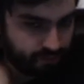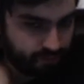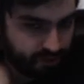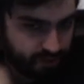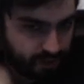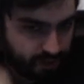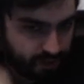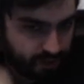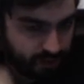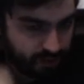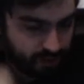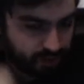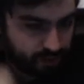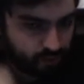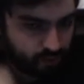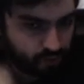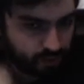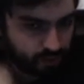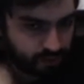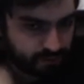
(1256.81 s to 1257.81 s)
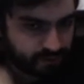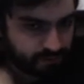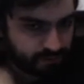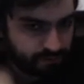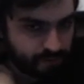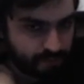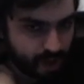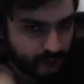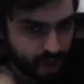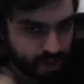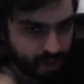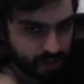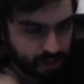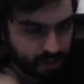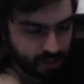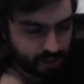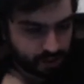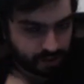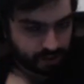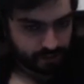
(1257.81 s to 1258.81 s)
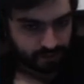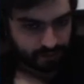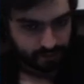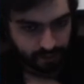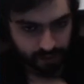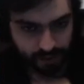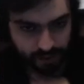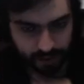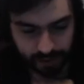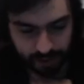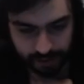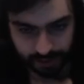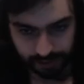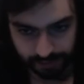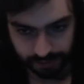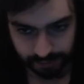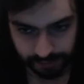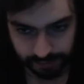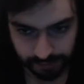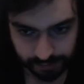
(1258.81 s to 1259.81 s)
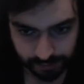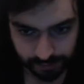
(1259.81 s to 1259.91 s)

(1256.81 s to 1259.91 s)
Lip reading: taking was played, and